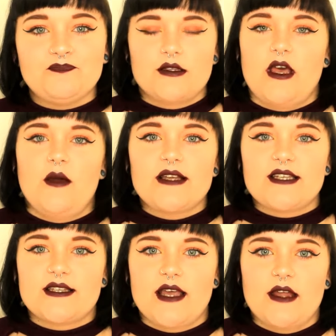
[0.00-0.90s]
So as
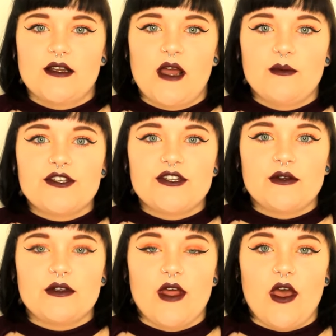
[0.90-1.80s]
I said, I'm a
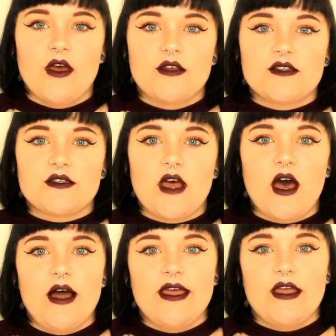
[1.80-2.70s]
student nurse.
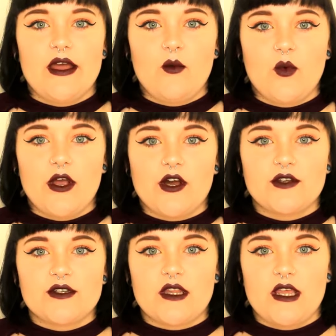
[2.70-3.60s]
I work
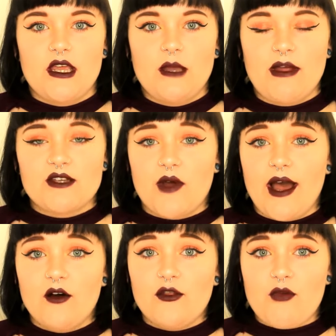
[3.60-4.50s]
under the mental
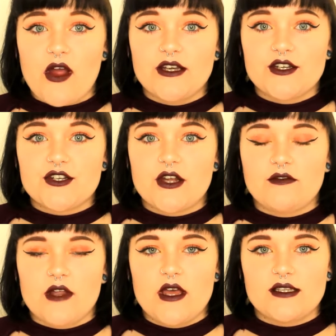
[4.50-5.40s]
health branch
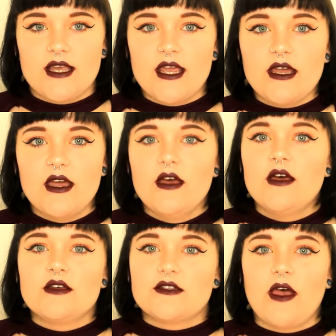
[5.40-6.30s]
of nursing.
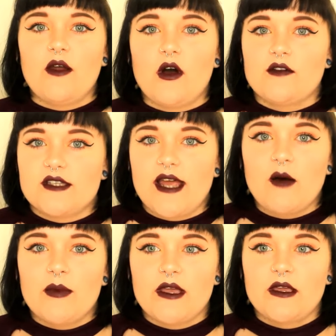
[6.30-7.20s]
So obviously
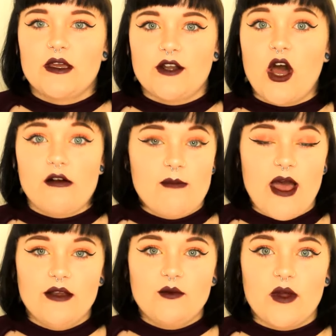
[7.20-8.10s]
I'll be an
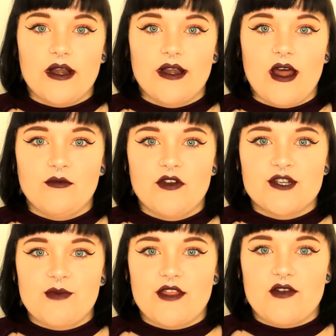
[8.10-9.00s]
RMN when I'm
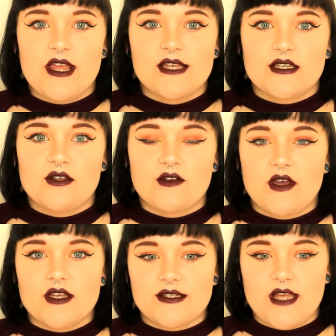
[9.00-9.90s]
finished my 3 years at
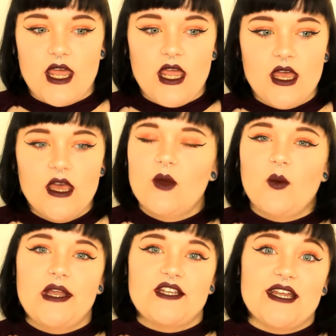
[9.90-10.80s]
university,
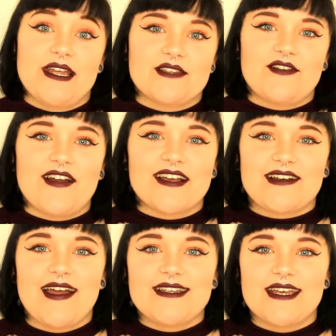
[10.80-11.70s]
which is very
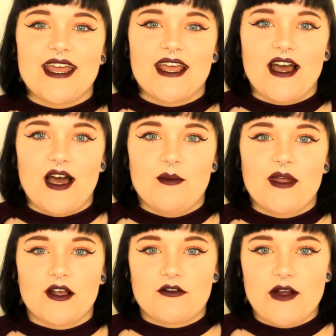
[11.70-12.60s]
exciting. I'm
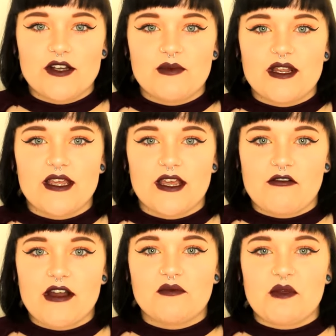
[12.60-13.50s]
incredibly
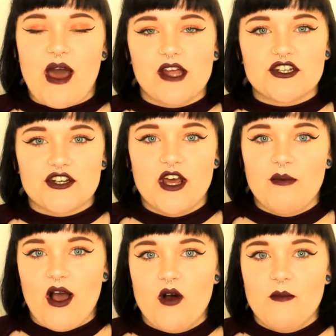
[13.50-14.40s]
passionate
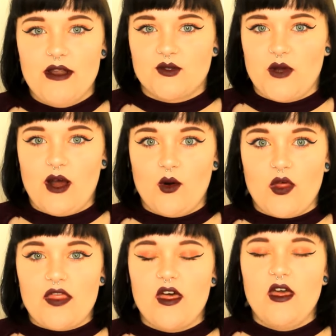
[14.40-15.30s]
about mental
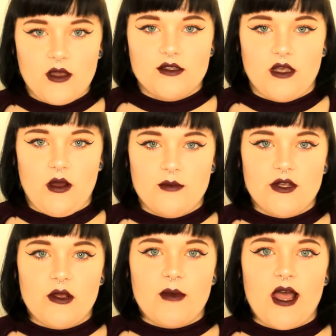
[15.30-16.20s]
health. So I'm
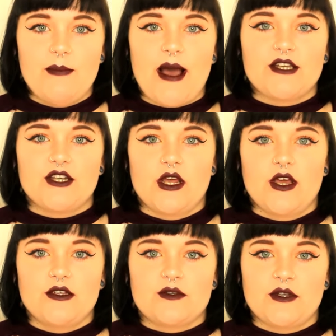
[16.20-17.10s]
doing my
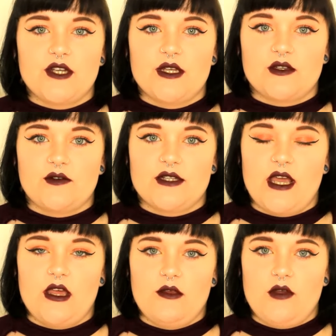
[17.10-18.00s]
bachelor's, which is obviously
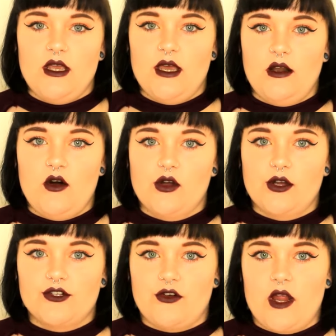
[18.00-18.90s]
a 3-year
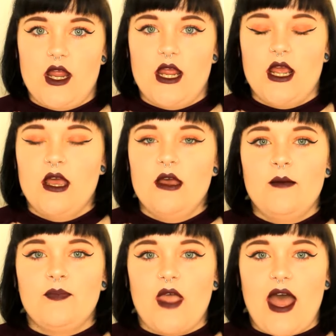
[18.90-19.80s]
long degree
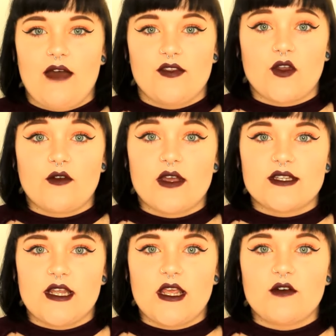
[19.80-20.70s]
at the
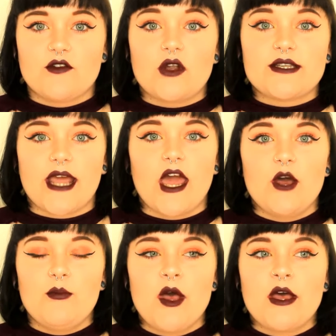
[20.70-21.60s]
University of
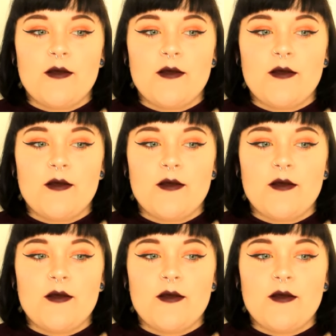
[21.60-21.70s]
Nottingham.